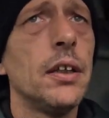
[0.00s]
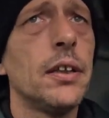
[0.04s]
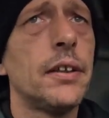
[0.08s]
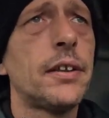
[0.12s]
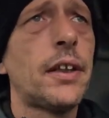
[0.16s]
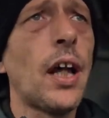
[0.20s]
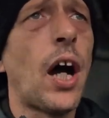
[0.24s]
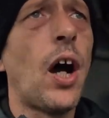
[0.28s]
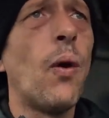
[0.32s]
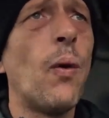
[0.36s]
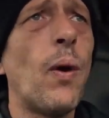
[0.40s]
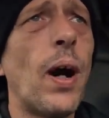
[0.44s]

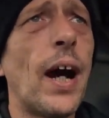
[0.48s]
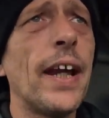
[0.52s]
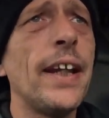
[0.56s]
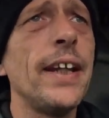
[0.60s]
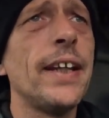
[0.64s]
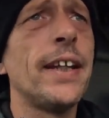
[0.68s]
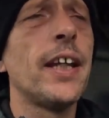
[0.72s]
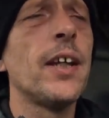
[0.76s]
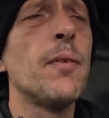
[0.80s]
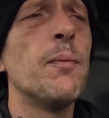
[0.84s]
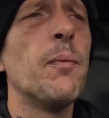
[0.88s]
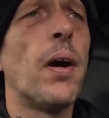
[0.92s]
dull
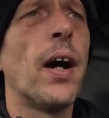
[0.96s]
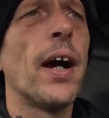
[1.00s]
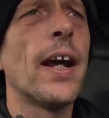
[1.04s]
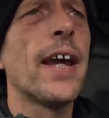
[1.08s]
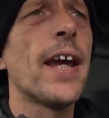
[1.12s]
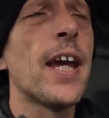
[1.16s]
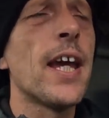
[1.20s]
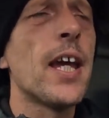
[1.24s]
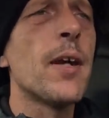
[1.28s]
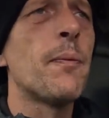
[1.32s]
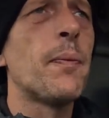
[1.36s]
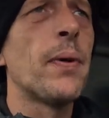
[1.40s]
ache in my
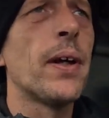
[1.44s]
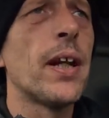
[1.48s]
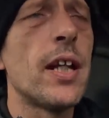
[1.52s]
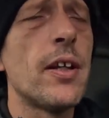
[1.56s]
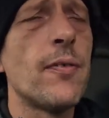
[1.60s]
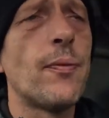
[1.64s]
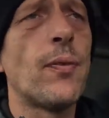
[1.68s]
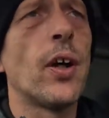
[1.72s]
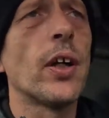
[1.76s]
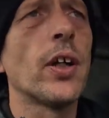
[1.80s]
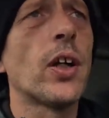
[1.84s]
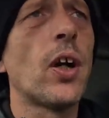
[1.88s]
hip, and
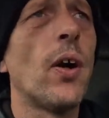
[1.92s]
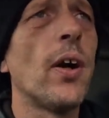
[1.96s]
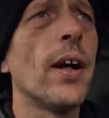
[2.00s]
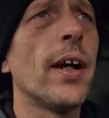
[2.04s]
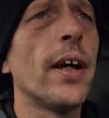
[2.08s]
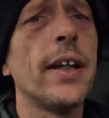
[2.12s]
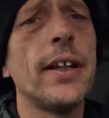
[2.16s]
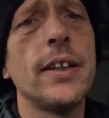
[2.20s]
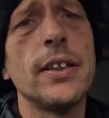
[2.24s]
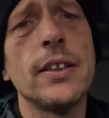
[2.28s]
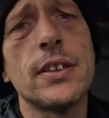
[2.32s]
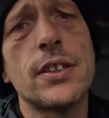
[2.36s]
if I got
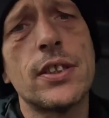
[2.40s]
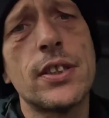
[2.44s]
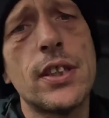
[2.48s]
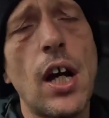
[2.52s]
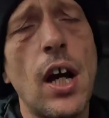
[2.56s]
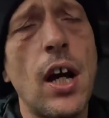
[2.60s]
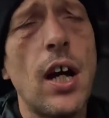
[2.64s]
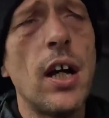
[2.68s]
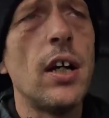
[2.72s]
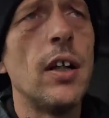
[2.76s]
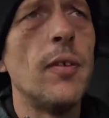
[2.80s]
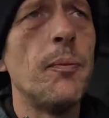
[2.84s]
in
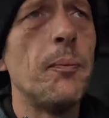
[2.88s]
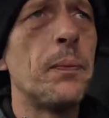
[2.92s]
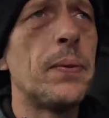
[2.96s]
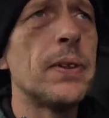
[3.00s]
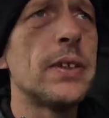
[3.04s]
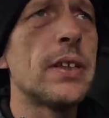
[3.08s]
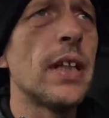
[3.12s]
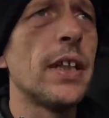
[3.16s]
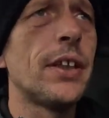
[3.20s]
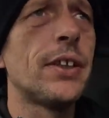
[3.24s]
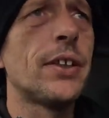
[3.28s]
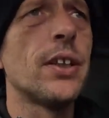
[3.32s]
certain
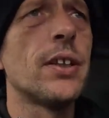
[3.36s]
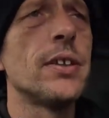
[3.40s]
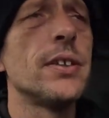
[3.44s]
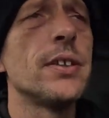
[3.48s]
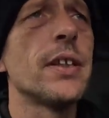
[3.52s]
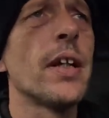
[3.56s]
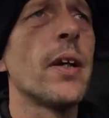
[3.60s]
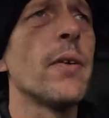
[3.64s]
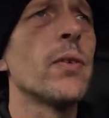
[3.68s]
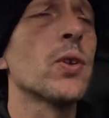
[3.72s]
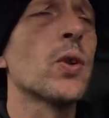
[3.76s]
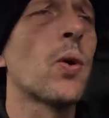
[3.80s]

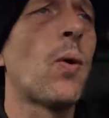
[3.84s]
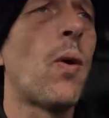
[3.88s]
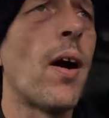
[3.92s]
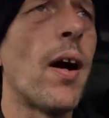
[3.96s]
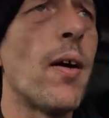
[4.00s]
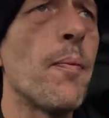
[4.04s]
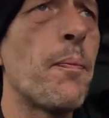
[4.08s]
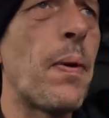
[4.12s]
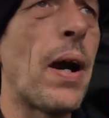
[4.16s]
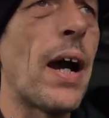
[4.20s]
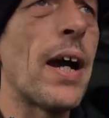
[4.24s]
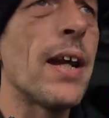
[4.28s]
positions it was
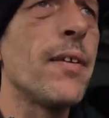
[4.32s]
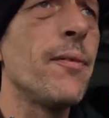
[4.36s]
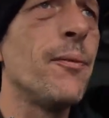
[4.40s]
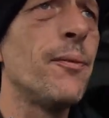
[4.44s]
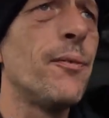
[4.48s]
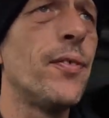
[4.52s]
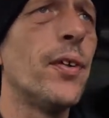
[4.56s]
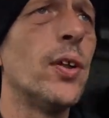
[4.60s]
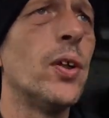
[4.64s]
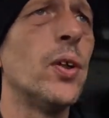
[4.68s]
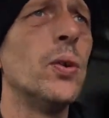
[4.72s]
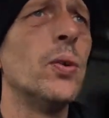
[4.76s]
quite
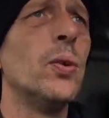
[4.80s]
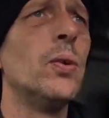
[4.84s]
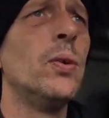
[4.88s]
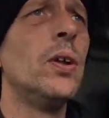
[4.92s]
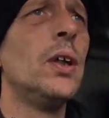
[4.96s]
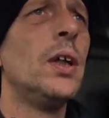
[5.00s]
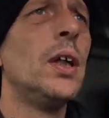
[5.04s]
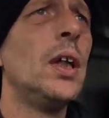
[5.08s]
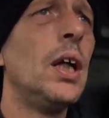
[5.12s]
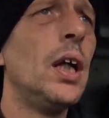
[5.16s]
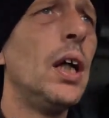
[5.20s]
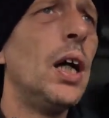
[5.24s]
painful.
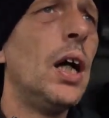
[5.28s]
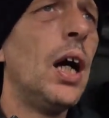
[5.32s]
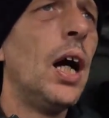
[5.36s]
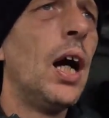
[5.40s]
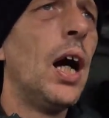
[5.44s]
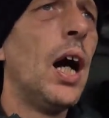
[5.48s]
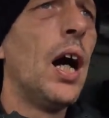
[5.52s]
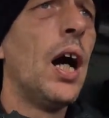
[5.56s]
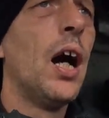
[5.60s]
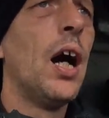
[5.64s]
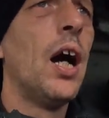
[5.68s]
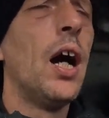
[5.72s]

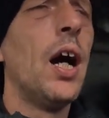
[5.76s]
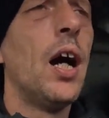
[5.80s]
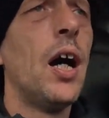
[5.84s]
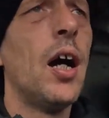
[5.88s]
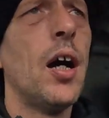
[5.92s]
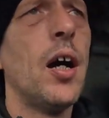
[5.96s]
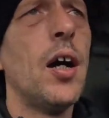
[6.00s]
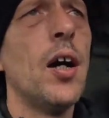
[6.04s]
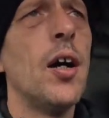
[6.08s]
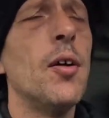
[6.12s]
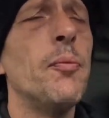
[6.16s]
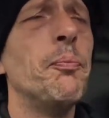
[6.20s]

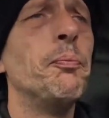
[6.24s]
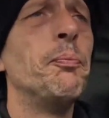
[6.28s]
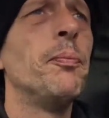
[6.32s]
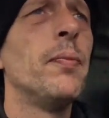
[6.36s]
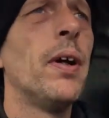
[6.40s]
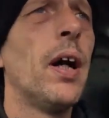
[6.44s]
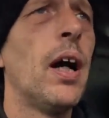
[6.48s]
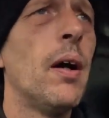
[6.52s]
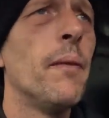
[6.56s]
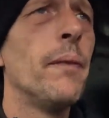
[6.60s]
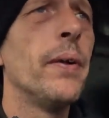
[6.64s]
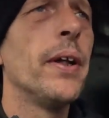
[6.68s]

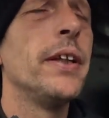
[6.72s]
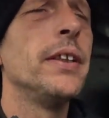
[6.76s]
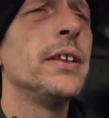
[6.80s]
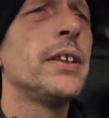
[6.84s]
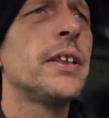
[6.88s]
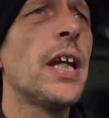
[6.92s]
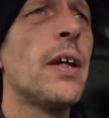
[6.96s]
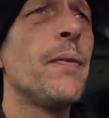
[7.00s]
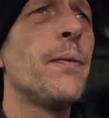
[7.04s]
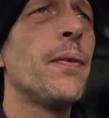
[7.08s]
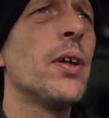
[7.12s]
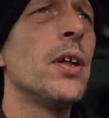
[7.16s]
I mean, to
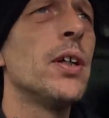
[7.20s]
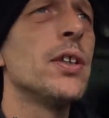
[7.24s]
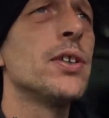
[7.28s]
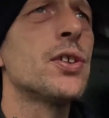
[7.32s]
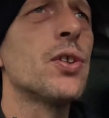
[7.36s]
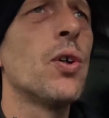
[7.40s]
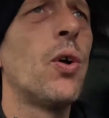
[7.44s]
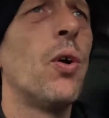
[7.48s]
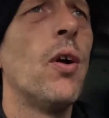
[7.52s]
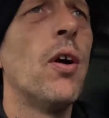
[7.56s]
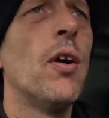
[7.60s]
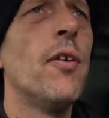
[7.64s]
give you a
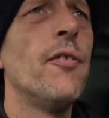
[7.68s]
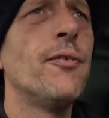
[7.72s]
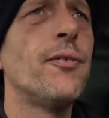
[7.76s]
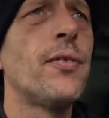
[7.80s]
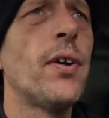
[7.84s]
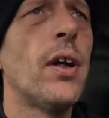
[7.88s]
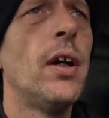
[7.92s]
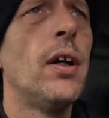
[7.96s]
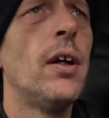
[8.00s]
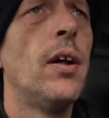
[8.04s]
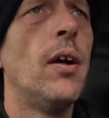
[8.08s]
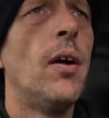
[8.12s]
sort of
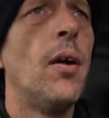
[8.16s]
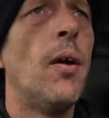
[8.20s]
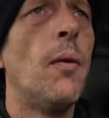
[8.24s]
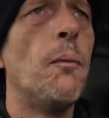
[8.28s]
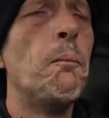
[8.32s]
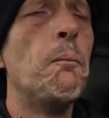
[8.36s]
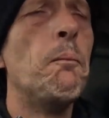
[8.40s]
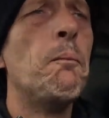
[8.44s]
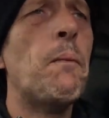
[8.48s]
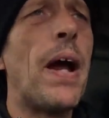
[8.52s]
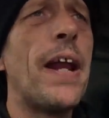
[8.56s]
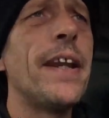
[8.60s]

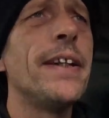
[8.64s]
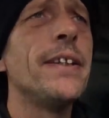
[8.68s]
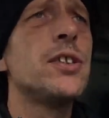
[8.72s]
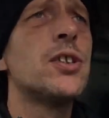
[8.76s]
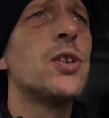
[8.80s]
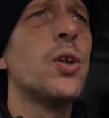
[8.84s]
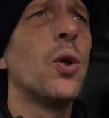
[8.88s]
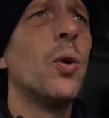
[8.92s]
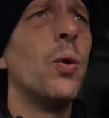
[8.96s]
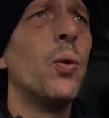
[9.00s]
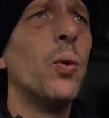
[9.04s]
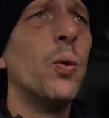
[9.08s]

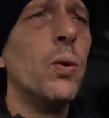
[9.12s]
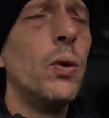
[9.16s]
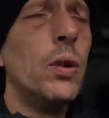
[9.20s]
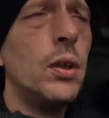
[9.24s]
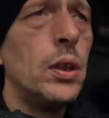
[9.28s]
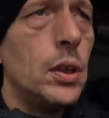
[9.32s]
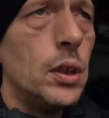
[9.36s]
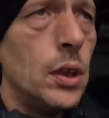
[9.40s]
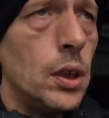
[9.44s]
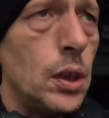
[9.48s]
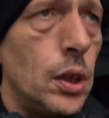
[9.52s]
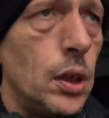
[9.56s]
mental
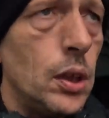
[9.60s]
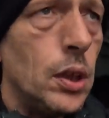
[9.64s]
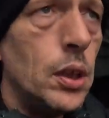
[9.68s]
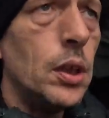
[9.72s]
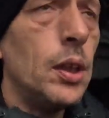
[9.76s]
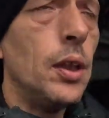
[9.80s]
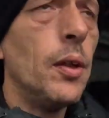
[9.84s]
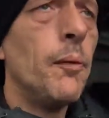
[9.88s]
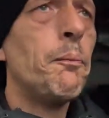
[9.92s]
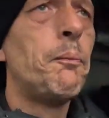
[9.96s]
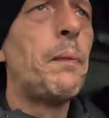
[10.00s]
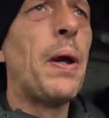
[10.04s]

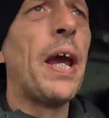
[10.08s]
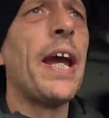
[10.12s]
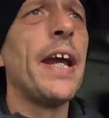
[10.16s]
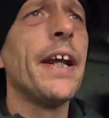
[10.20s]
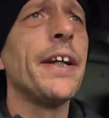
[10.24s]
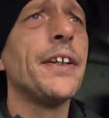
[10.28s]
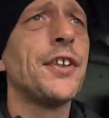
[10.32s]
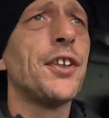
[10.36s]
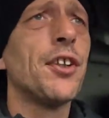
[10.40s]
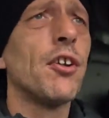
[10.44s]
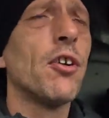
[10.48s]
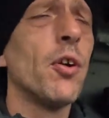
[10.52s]

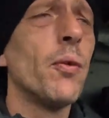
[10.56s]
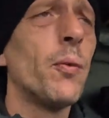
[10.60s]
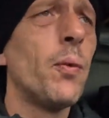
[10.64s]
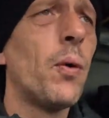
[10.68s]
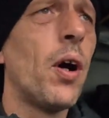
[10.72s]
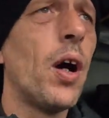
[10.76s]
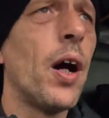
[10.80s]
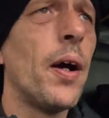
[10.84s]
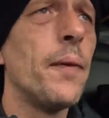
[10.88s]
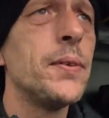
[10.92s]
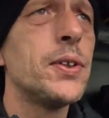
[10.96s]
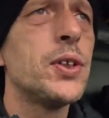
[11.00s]
picture of
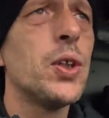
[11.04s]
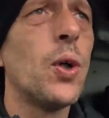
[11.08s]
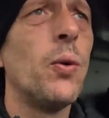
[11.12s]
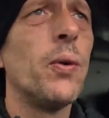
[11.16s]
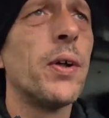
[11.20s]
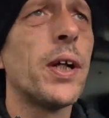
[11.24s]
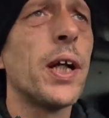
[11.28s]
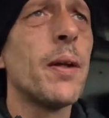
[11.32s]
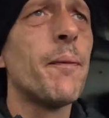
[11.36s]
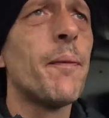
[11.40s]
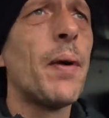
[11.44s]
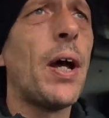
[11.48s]
what I'm
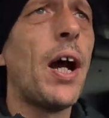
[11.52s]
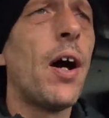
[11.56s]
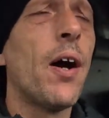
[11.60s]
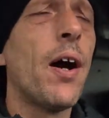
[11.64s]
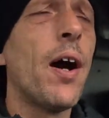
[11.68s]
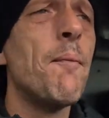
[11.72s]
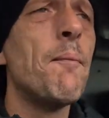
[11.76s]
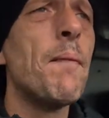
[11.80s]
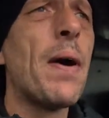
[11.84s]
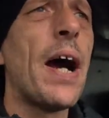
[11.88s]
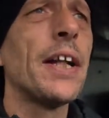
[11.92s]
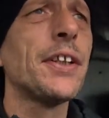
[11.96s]
talking
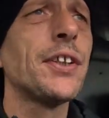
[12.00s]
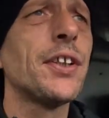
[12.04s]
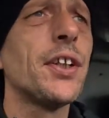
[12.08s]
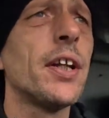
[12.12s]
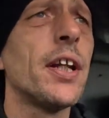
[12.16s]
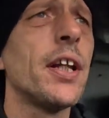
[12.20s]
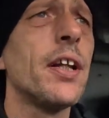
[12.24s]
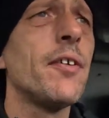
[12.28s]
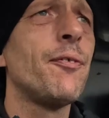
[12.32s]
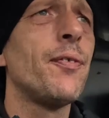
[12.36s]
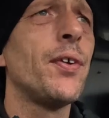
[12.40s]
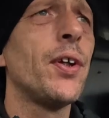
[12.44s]
about,
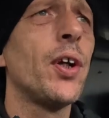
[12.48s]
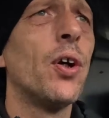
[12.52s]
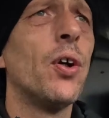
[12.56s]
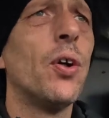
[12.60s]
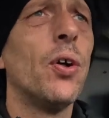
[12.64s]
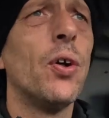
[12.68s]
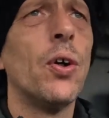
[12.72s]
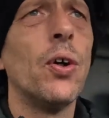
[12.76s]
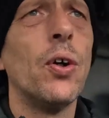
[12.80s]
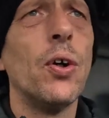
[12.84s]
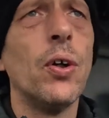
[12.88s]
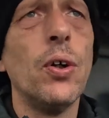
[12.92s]
imagine if
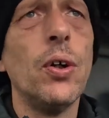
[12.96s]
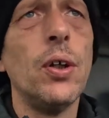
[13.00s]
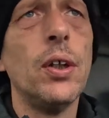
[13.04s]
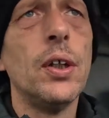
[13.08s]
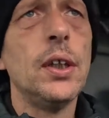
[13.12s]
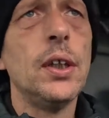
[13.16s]
you're